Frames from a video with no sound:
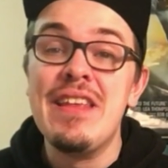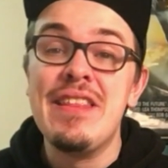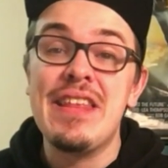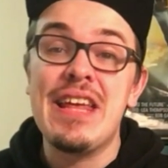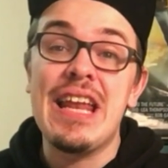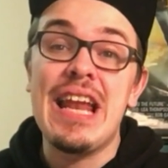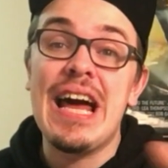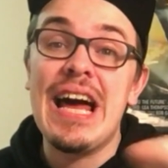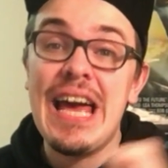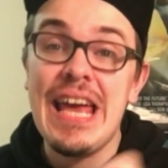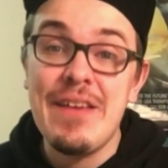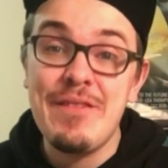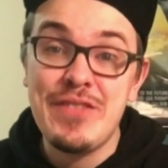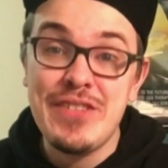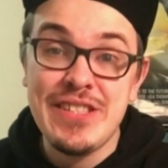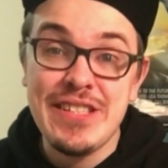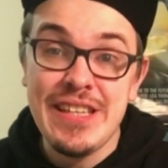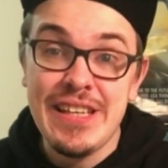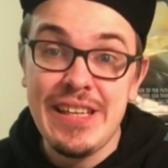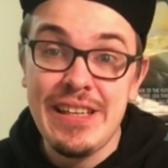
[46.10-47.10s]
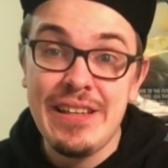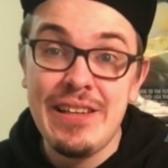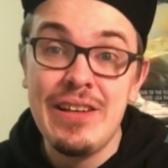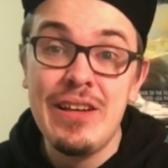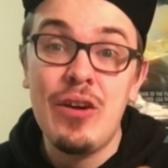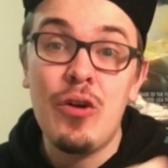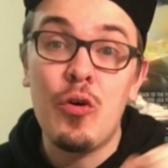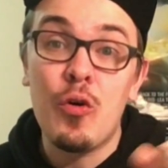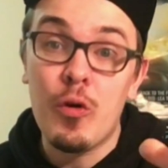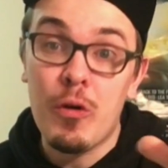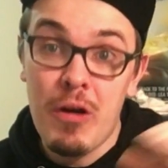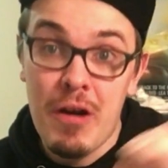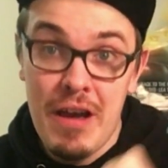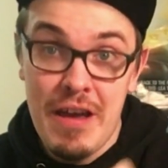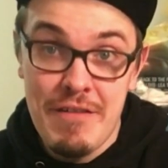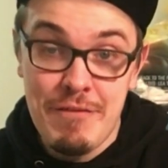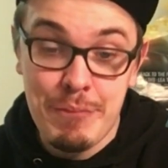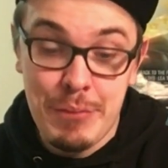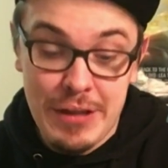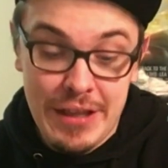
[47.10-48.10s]
that I have seen or I
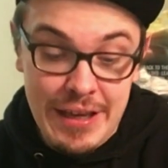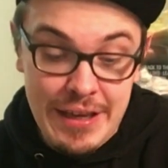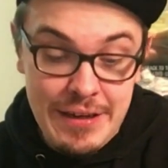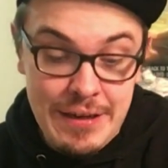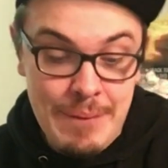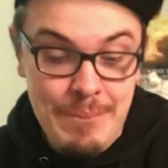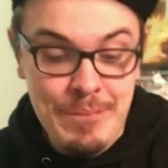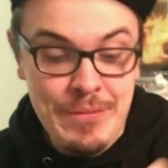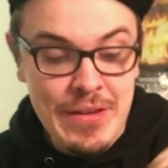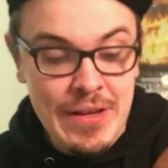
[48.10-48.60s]
have played.